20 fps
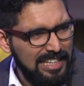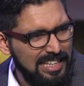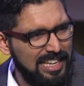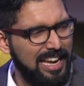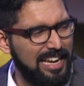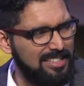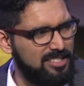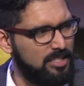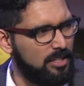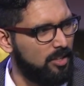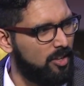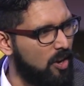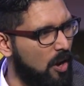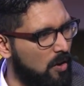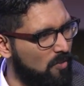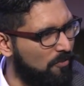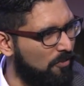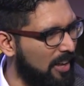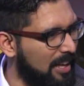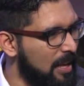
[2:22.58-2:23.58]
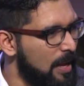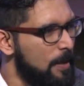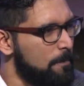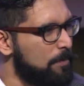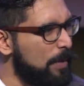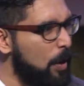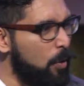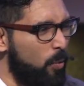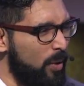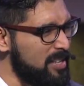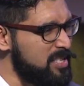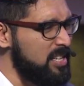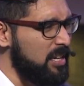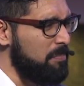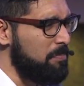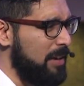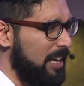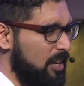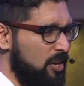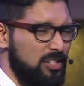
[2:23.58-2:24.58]
engage in conflict. It
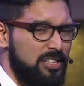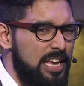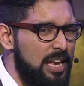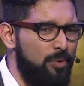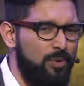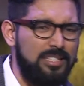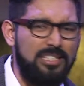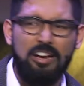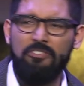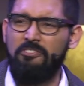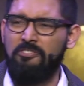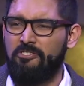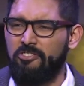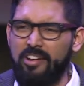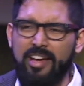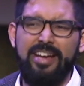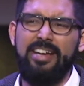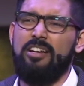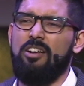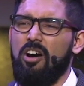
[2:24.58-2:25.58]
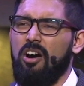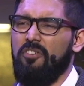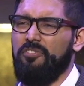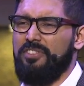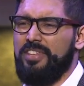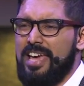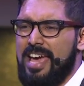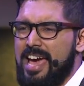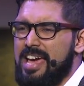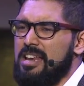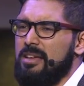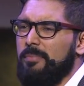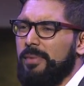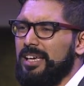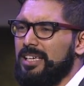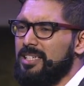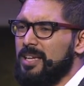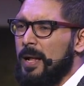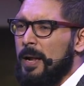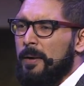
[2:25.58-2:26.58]
wasn't because he was afraid of the
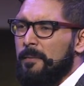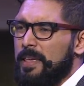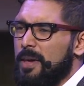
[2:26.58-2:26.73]
enemies,